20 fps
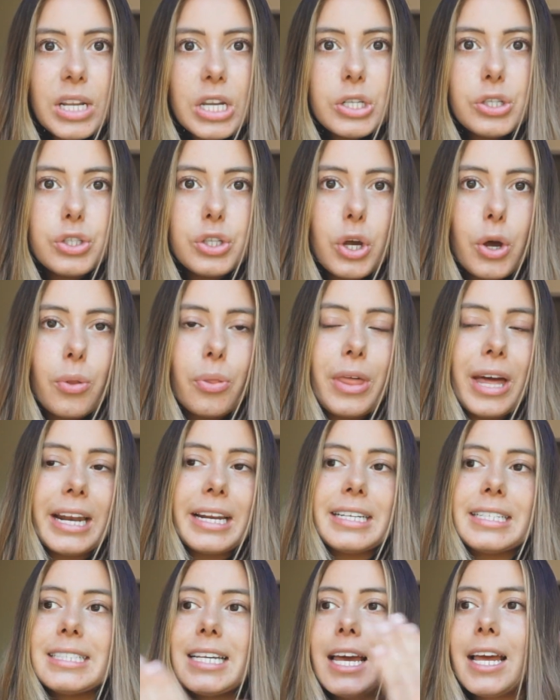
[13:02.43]
So that
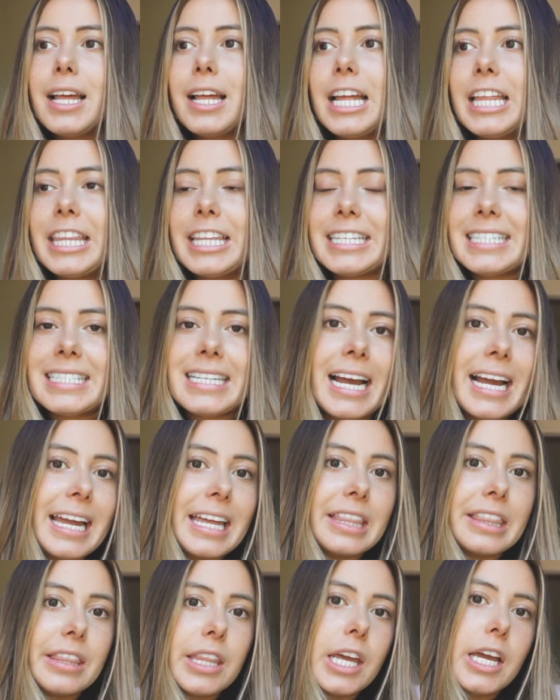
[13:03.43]
is the
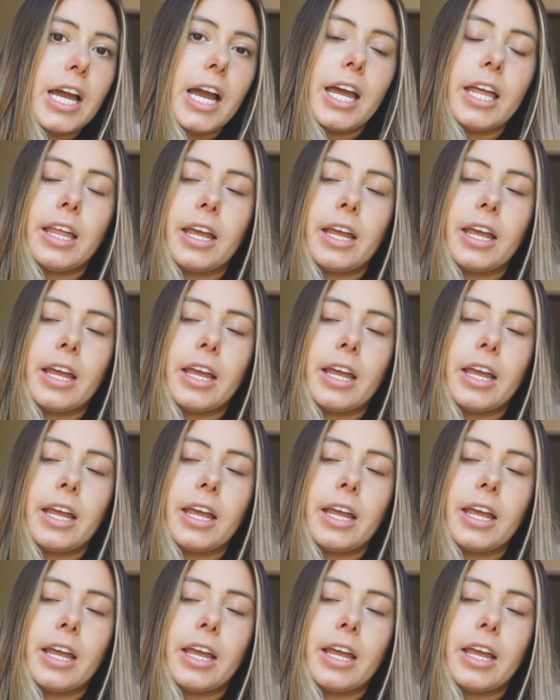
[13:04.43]
second thing I